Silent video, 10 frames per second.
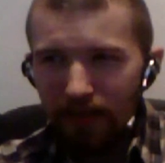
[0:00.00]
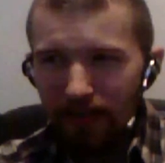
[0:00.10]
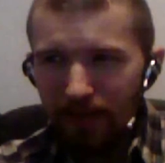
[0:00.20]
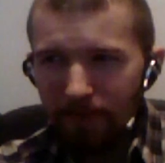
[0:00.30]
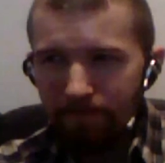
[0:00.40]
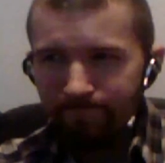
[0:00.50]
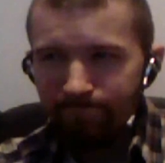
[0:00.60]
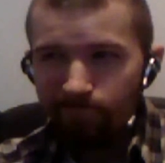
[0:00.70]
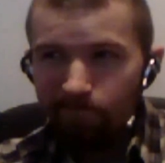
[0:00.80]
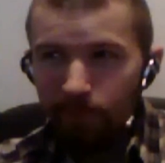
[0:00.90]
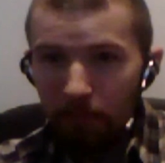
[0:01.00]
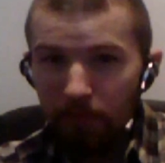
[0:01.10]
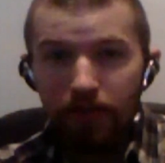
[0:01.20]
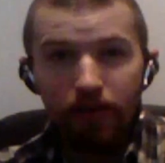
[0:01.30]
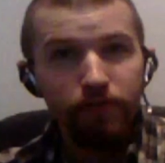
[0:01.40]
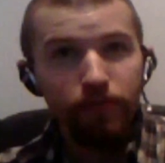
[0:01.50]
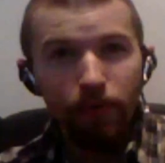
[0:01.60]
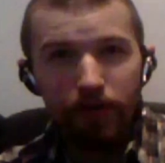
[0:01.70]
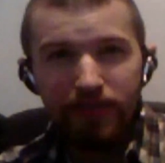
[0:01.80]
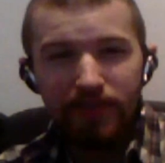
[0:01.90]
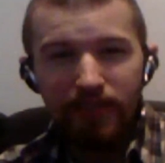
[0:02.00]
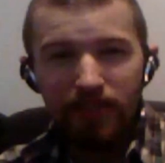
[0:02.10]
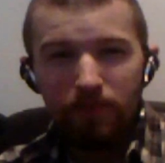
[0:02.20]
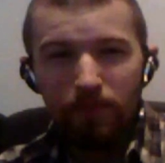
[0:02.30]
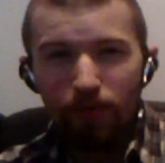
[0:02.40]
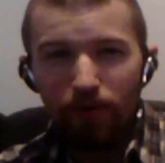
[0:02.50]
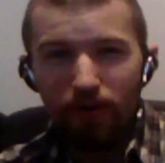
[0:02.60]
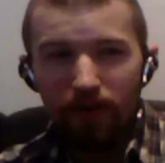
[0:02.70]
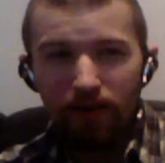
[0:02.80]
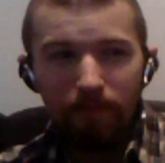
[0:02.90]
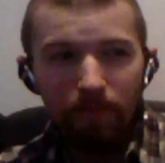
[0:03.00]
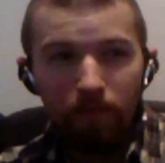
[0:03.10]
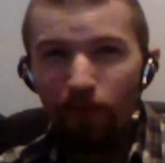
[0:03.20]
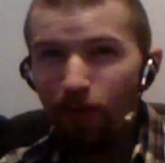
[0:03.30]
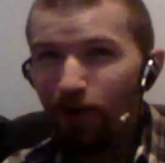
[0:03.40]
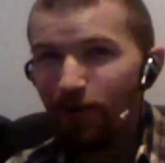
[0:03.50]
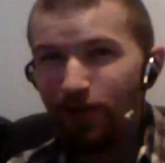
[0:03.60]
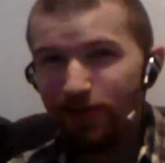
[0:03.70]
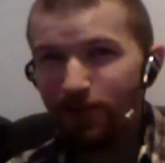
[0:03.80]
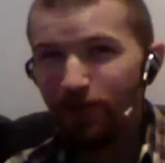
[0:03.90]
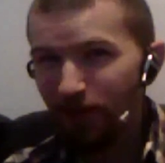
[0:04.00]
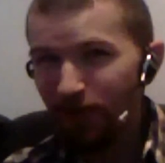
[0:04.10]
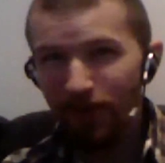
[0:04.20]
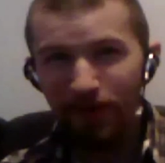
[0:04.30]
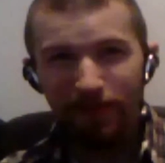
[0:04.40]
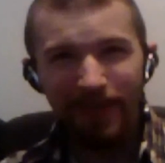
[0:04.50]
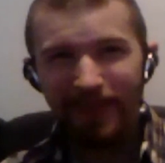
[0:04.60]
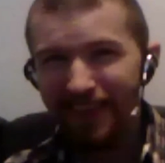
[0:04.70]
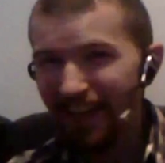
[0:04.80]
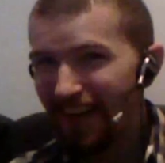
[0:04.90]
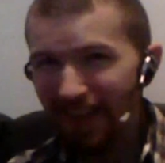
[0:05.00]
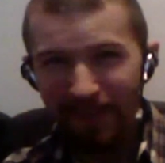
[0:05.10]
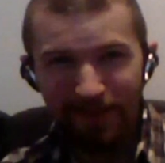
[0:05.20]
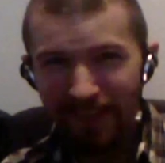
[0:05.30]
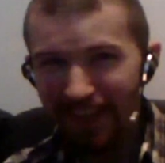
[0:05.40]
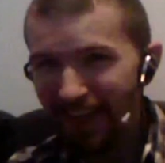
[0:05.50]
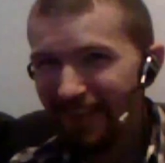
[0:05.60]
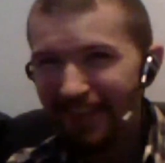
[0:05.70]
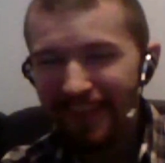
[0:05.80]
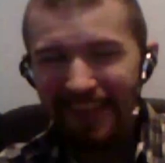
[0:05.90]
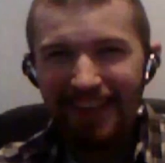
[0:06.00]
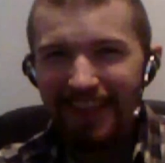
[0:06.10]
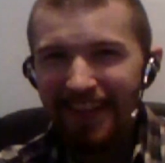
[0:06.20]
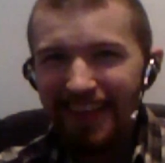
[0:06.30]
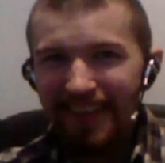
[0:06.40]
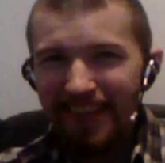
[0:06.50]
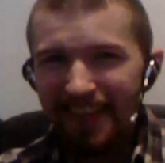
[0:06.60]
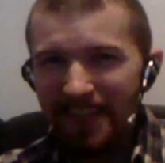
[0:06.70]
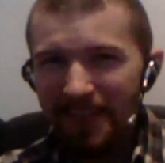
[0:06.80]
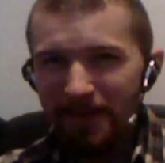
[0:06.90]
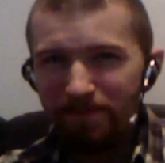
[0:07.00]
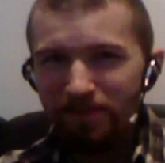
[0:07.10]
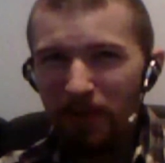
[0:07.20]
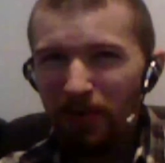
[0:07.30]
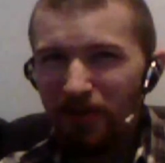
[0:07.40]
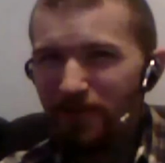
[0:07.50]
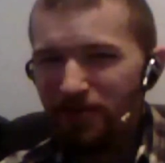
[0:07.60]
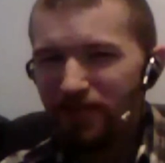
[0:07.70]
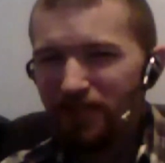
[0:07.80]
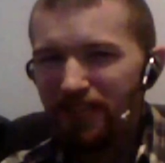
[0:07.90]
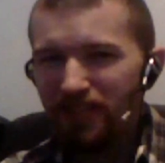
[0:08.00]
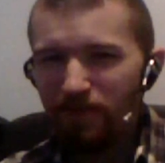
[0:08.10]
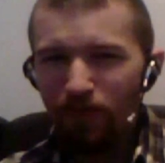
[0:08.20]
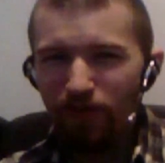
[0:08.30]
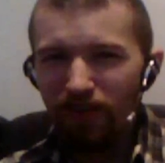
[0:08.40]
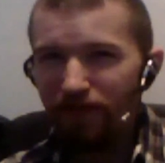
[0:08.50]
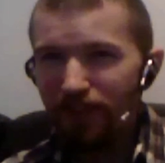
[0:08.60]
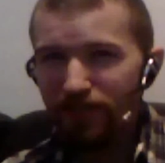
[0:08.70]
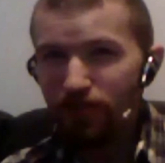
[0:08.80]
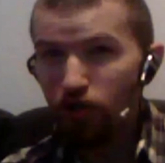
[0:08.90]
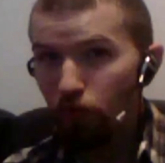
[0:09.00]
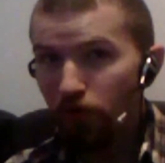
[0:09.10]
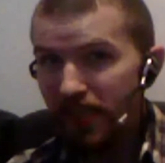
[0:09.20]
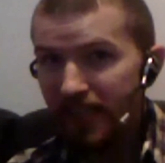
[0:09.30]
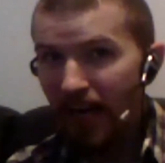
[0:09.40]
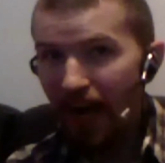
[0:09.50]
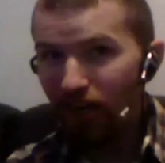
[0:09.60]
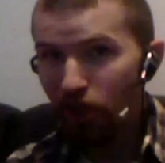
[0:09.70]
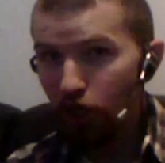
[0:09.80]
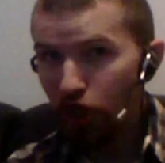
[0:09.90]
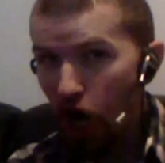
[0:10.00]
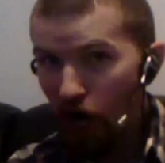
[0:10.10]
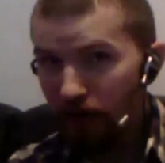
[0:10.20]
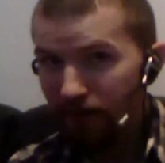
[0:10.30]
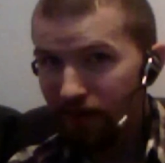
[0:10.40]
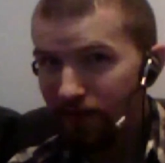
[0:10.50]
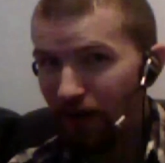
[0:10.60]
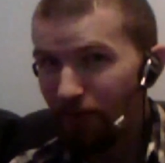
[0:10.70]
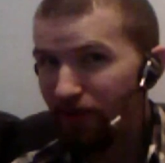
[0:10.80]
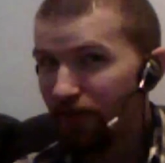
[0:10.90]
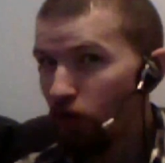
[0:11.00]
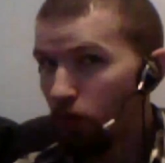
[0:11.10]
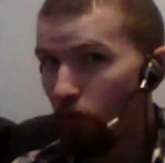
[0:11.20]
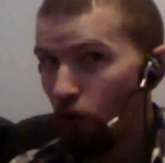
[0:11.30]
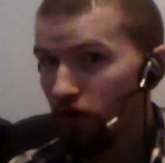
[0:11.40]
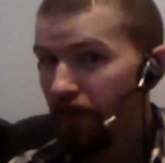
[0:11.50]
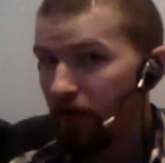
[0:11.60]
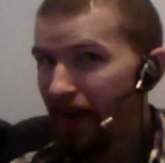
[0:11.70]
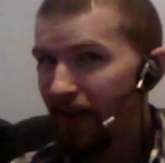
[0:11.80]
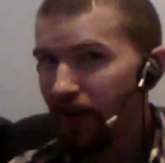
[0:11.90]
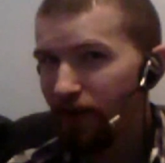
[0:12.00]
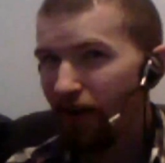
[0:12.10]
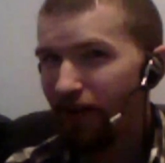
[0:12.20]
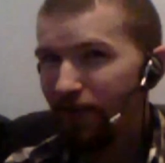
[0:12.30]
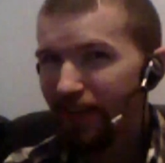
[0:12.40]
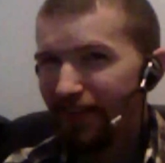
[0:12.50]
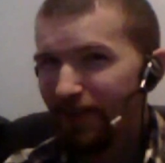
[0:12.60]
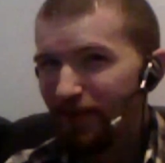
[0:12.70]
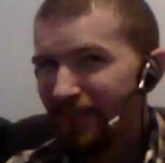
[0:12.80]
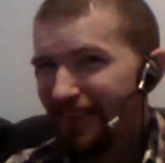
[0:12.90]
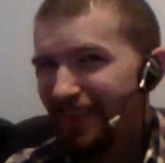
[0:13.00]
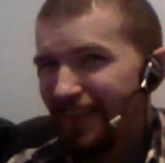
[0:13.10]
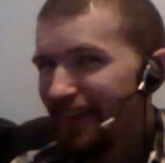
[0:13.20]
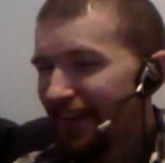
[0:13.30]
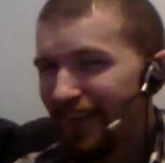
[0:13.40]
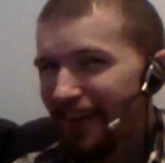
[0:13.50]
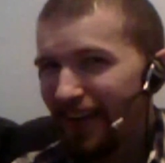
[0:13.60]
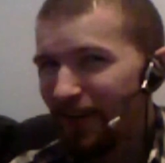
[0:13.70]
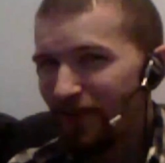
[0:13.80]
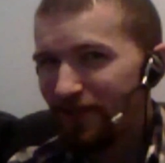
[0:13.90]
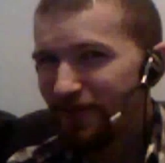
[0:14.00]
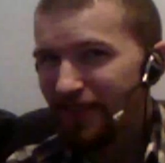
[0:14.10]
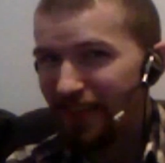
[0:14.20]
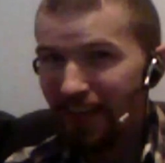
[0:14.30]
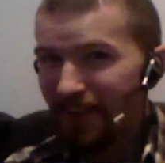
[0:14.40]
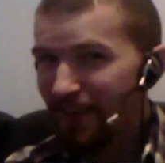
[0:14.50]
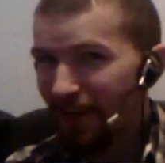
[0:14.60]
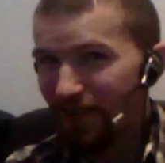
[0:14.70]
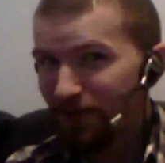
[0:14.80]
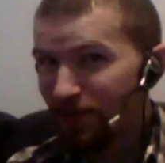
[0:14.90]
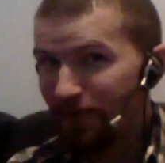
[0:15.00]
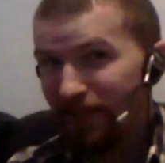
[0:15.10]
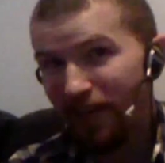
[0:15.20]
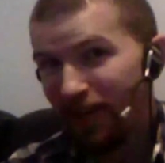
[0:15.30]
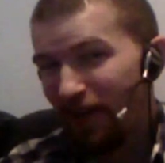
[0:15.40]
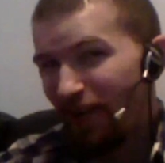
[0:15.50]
I'm looking forward to seeing more girls join the group. Got another one now. I'm also interested to see more of this retired god. I wonder if there are more of them hanging around. I know, again, gods can retire.